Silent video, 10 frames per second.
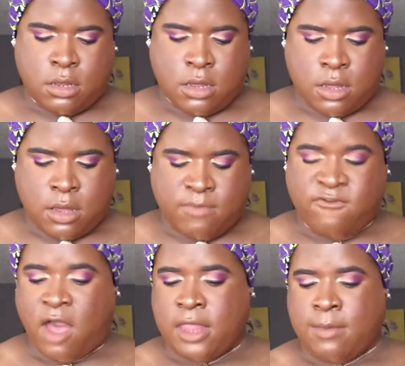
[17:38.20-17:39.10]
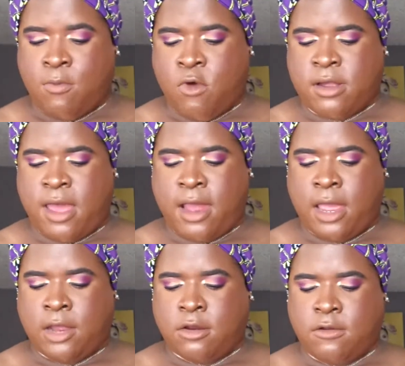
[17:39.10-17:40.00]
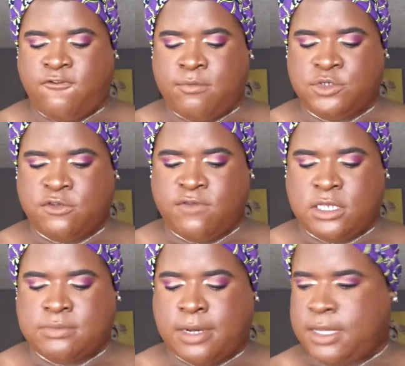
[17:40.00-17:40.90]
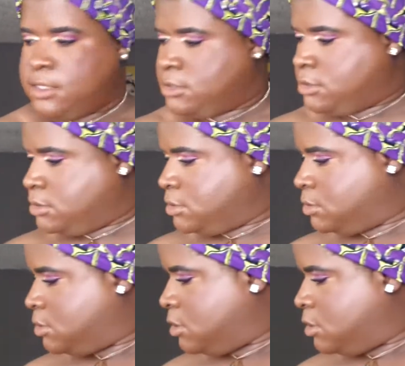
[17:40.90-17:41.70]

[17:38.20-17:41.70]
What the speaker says: Volume 1 highlighter from Juvias Place.